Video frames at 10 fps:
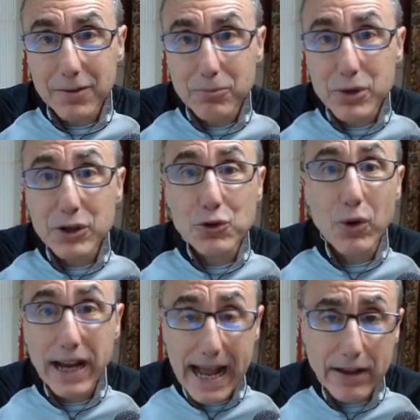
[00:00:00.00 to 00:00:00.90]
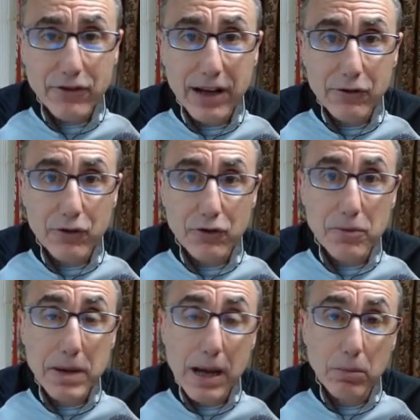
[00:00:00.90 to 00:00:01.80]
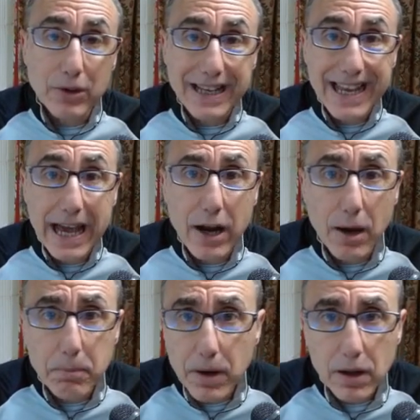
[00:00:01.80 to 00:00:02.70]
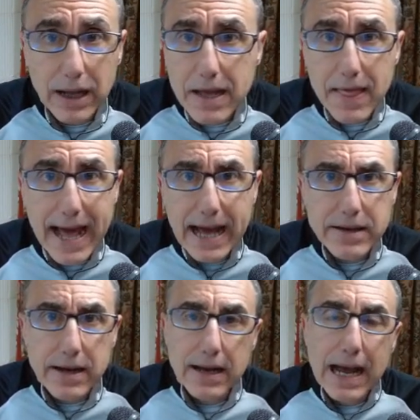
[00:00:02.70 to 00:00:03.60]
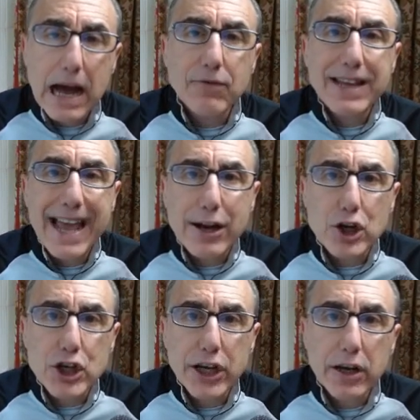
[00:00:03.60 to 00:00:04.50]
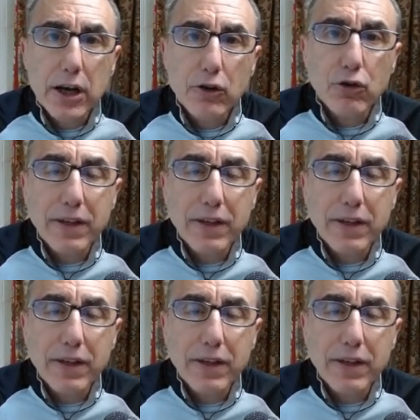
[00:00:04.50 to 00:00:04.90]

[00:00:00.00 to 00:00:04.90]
prehistoric ancestors to be able to get up like that, have the energy so